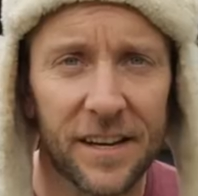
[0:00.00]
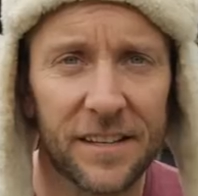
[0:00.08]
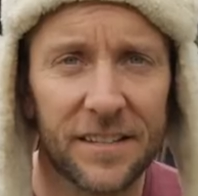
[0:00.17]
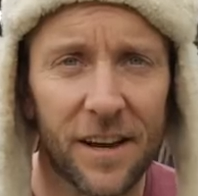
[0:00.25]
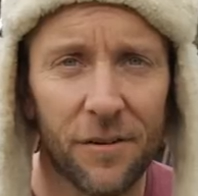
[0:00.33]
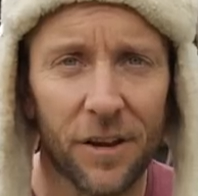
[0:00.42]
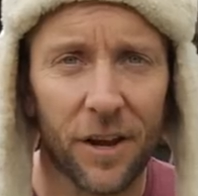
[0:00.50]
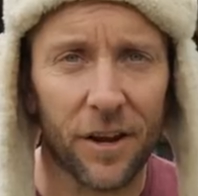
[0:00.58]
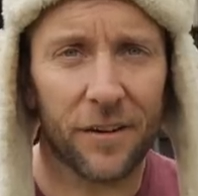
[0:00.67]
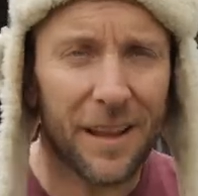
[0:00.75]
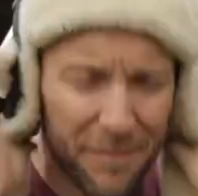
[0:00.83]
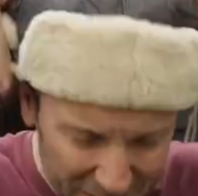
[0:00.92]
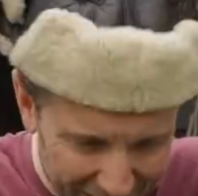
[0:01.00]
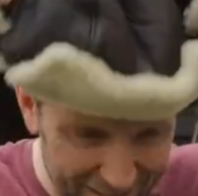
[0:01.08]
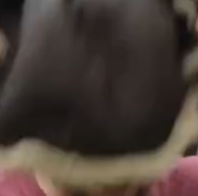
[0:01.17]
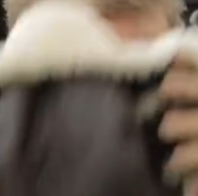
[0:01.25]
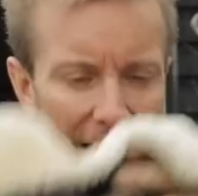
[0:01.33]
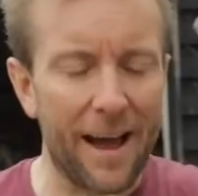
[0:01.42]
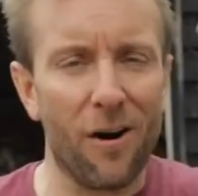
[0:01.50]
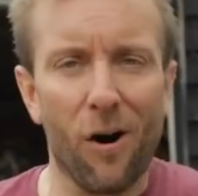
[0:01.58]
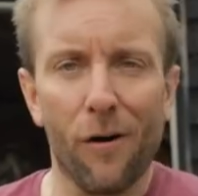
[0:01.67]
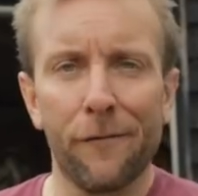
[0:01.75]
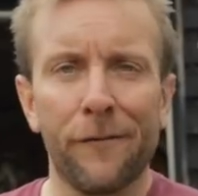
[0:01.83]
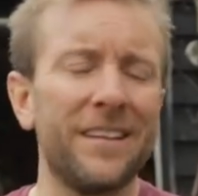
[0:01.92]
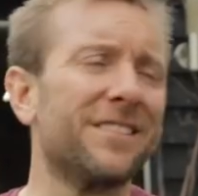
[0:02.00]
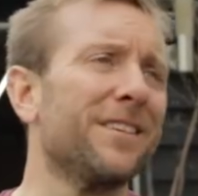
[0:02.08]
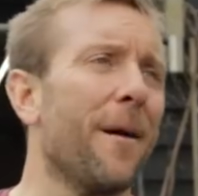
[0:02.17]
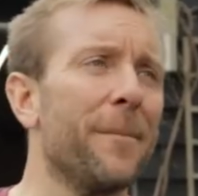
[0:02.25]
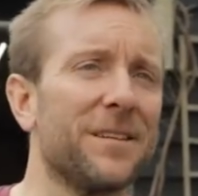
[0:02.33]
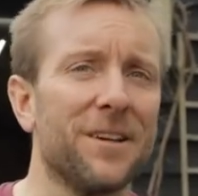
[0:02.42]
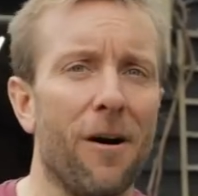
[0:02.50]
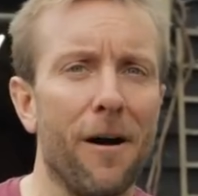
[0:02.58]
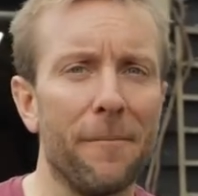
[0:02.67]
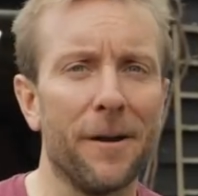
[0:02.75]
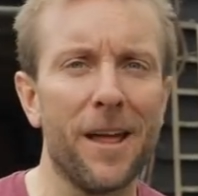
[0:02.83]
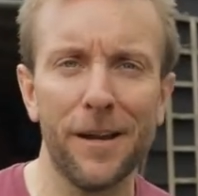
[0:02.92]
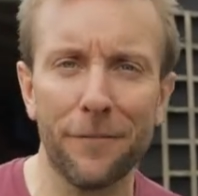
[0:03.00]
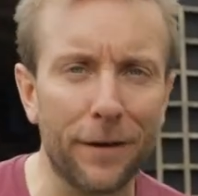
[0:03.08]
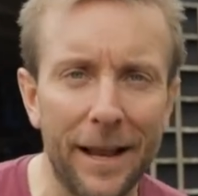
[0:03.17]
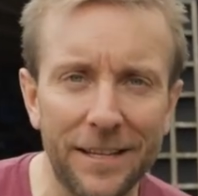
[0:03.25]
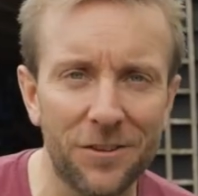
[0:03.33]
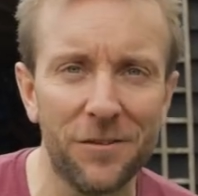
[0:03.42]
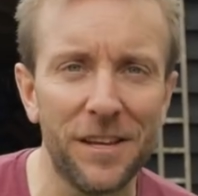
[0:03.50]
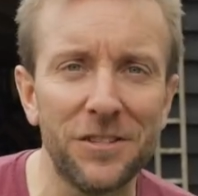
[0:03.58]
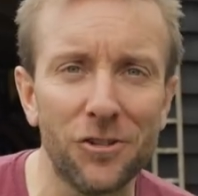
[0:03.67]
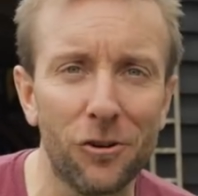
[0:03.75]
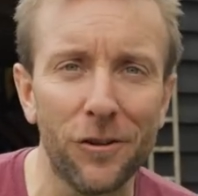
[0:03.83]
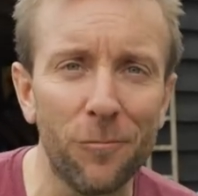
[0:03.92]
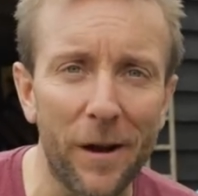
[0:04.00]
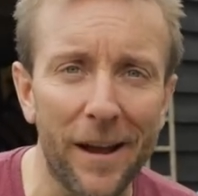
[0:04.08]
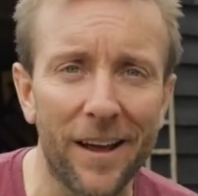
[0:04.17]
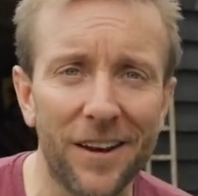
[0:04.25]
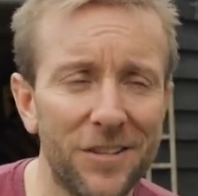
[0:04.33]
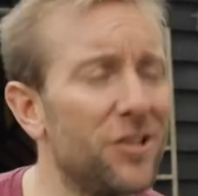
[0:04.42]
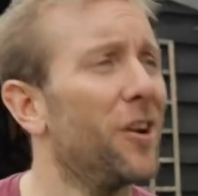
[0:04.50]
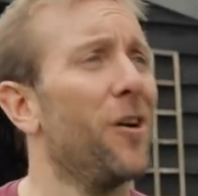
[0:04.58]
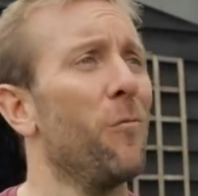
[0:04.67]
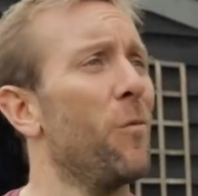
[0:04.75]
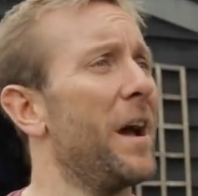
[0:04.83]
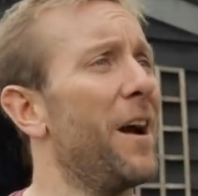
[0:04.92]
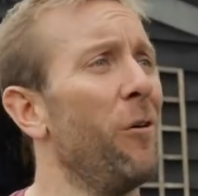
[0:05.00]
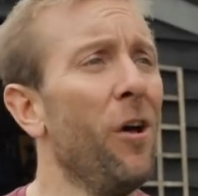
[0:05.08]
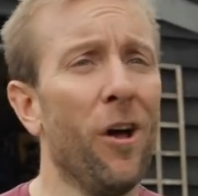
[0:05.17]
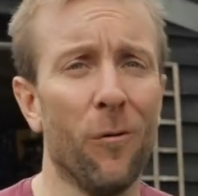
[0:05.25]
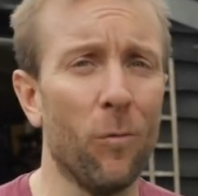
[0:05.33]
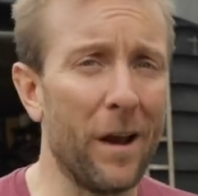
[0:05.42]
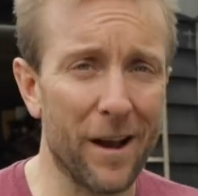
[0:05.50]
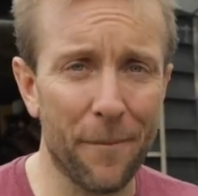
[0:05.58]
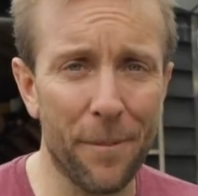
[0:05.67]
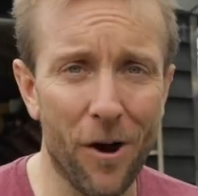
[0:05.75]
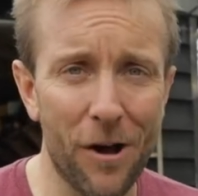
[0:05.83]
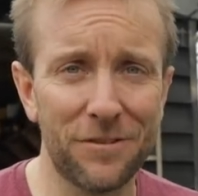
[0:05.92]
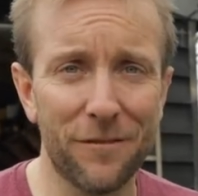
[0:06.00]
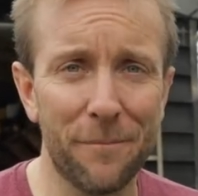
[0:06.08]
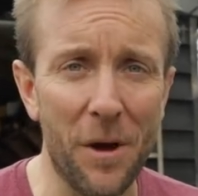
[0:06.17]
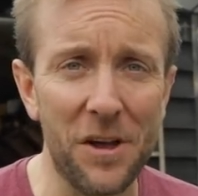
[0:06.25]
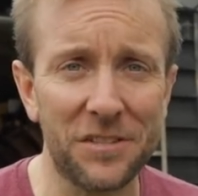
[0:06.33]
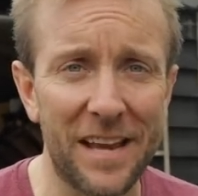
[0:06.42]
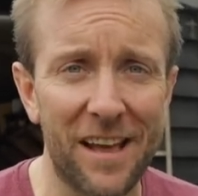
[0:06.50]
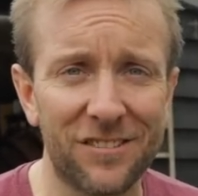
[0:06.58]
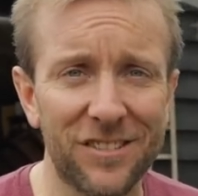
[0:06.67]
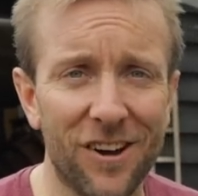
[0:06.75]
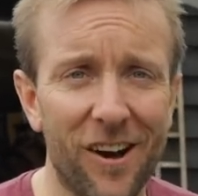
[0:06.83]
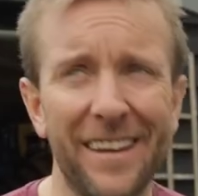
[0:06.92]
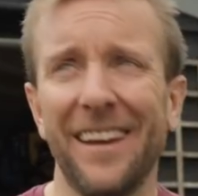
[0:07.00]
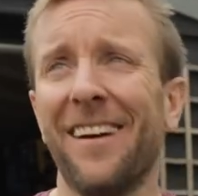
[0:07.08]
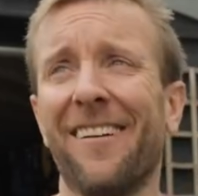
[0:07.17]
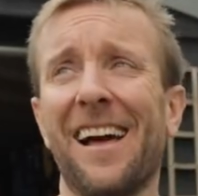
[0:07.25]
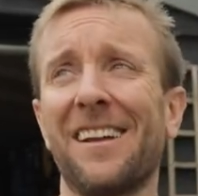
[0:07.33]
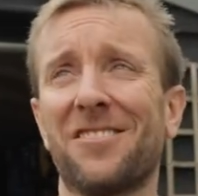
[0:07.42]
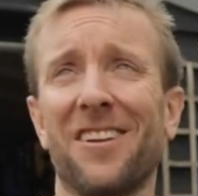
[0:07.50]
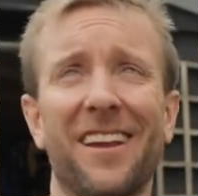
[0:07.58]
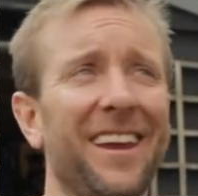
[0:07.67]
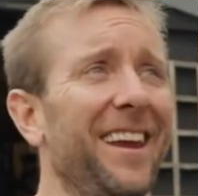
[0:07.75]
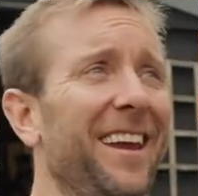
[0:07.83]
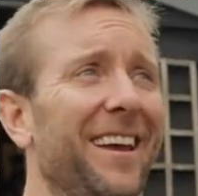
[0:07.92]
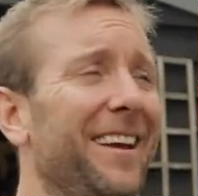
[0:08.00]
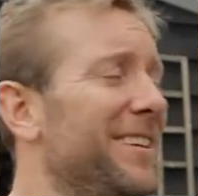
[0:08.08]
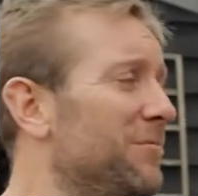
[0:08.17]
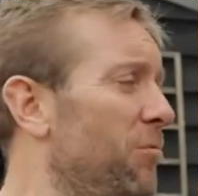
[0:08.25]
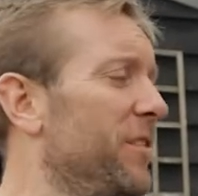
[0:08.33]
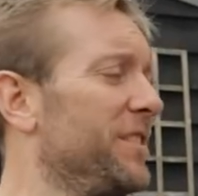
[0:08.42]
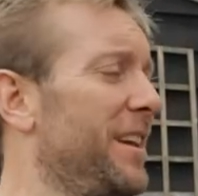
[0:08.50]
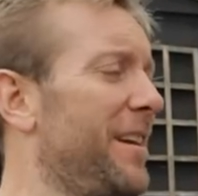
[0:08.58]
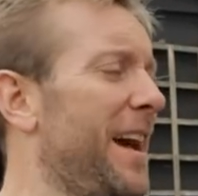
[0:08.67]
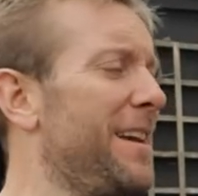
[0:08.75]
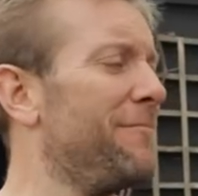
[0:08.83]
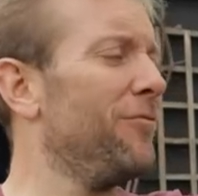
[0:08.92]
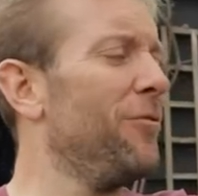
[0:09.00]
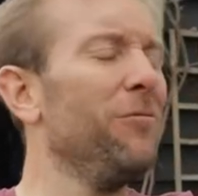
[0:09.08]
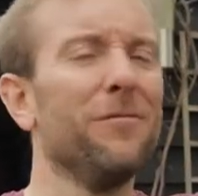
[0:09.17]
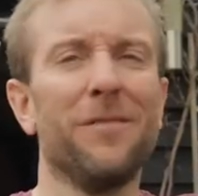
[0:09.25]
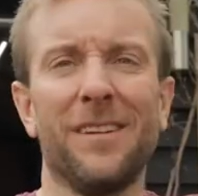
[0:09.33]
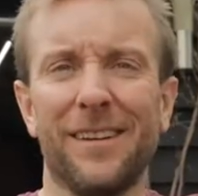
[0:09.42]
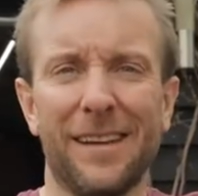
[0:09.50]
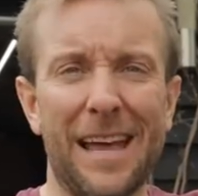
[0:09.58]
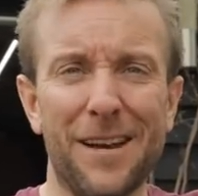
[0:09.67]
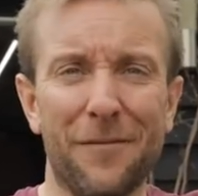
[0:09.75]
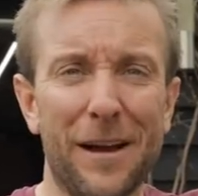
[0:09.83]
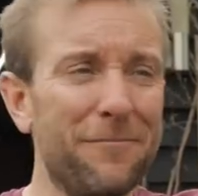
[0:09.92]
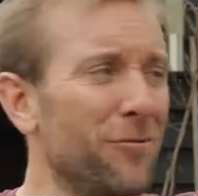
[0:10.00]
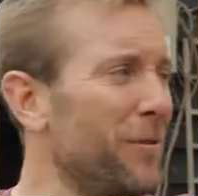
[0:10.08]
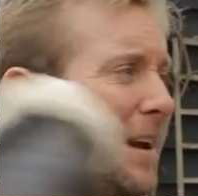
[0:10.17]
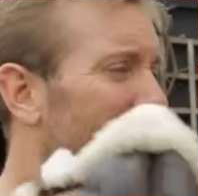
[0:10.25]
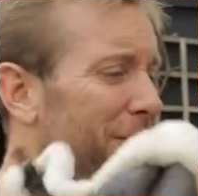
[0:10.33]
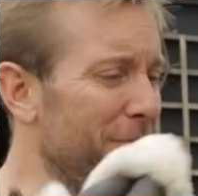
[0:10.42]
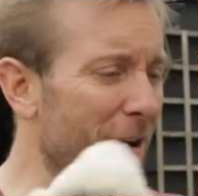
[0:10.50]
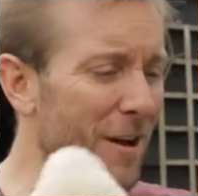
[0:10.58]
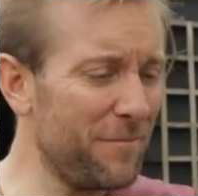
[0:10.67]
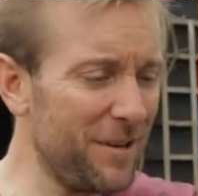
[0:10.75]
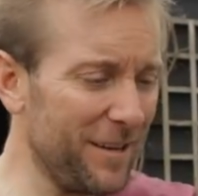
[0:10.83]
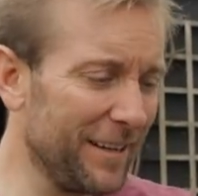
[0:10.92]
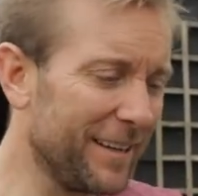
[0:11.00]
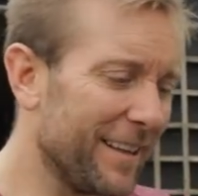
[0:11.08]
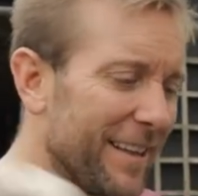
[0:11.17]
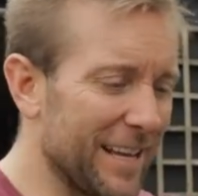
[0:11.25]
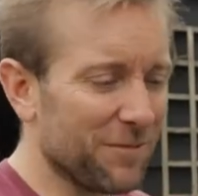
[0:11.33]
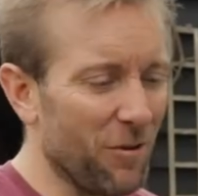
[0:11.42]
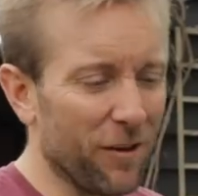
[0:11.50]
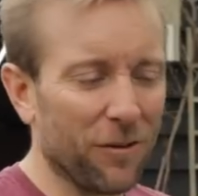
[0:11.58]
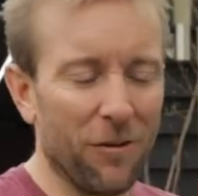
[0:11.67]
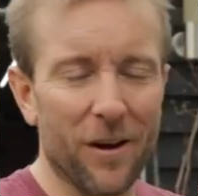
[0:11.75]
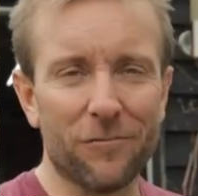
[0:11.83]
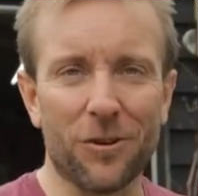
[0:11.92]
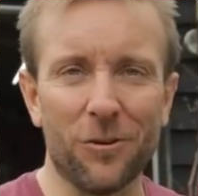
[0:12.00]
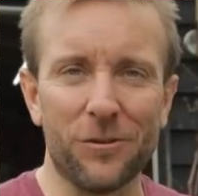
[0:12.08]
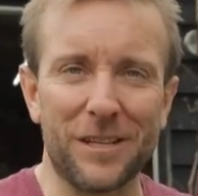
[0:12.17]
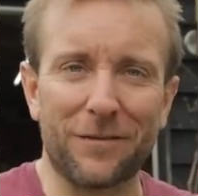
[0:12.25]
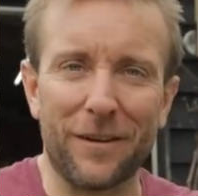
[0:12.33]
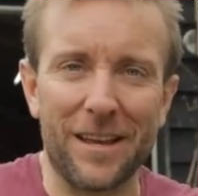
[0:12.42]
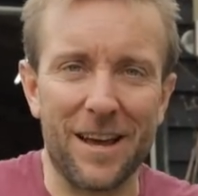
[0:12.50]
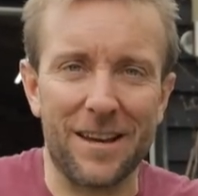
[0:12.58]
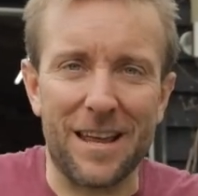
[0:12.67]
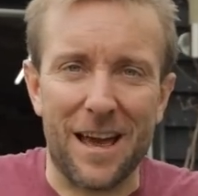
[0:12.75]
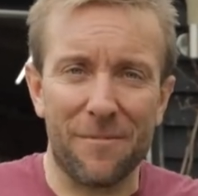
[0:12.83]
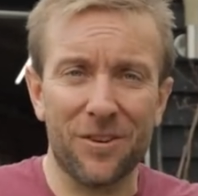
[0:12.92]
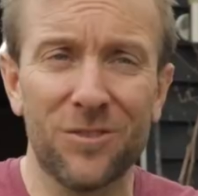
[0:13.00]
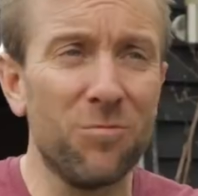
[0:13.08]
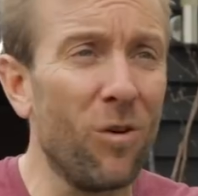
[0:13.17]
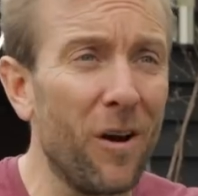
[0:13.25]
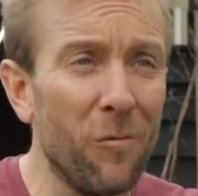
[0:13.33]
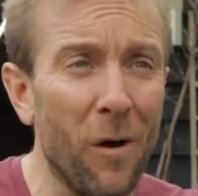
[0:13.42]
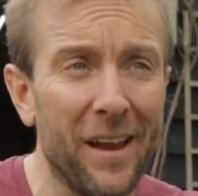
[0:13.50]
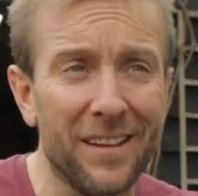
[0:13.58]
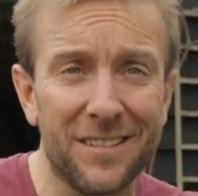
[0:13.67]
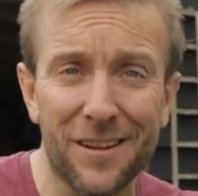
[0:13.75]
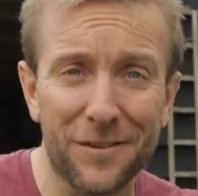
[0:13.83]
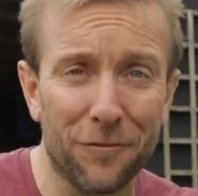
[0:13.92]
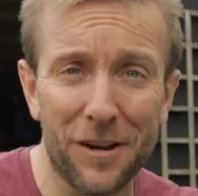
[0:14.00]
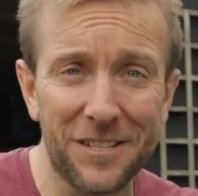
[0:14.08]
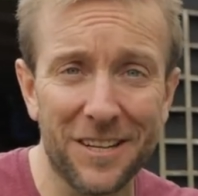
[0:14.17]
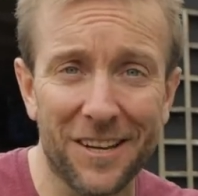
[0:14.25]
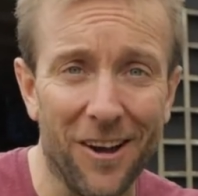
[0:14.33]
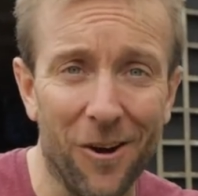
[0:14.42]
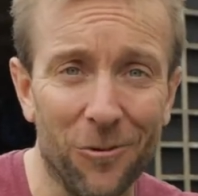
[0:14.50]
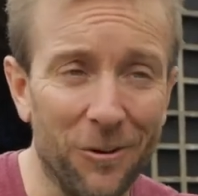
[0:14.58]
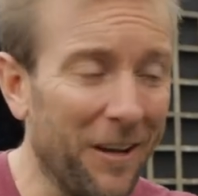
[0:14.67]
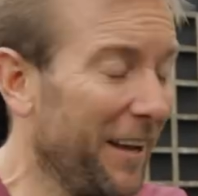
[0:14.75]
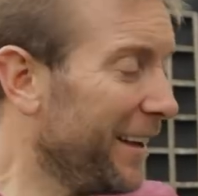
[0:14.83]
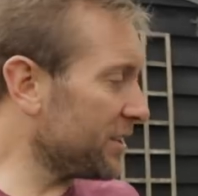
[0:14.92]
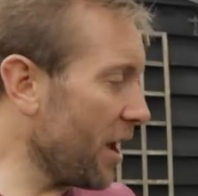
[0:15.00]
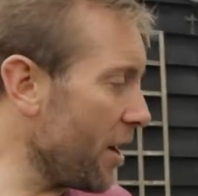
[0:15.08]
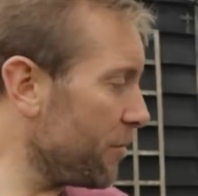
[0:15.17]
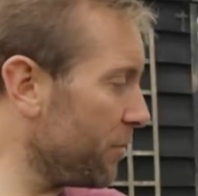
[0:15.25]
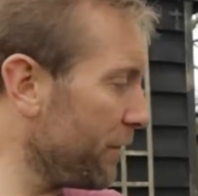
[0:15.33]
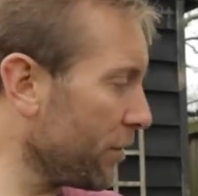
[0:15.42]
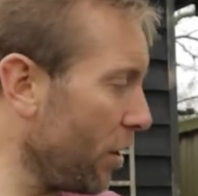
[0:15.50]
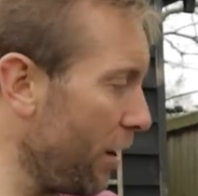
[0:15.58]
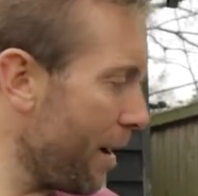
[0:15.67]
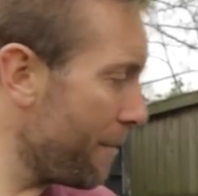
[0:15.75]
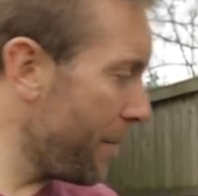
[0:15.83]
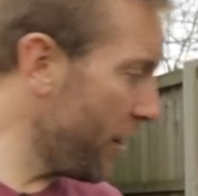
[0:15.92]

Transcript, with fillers: going to tell you, let me take this hat off. It's summertime. I know you've clicked on this during the winter because you're like, wow, winter pipes have burst outside. But actually, it's what is it, April? End of April here at the moment. That's why I thought I'd record this video now because why wait until it's freezing cold? So we've got a